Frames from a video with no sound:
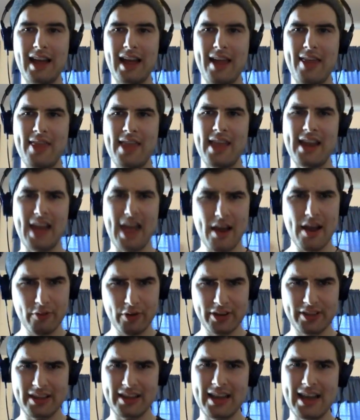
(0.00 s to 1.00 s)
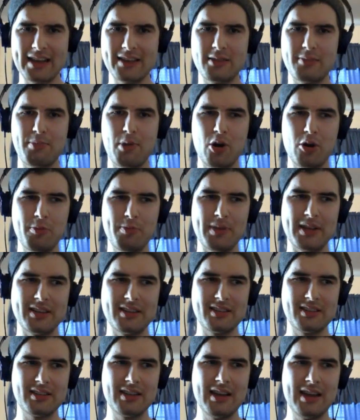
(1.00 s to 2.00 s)
and that everything has a
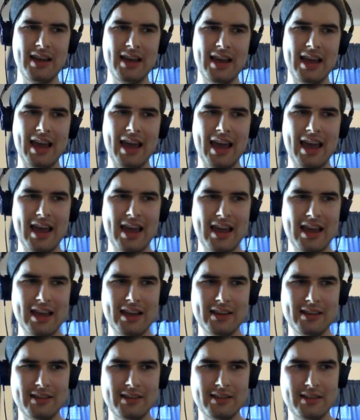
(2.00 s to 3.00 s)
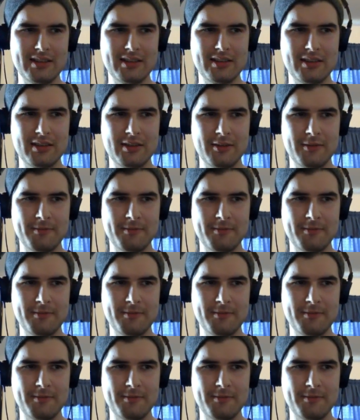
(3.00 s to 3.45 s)
purpose, and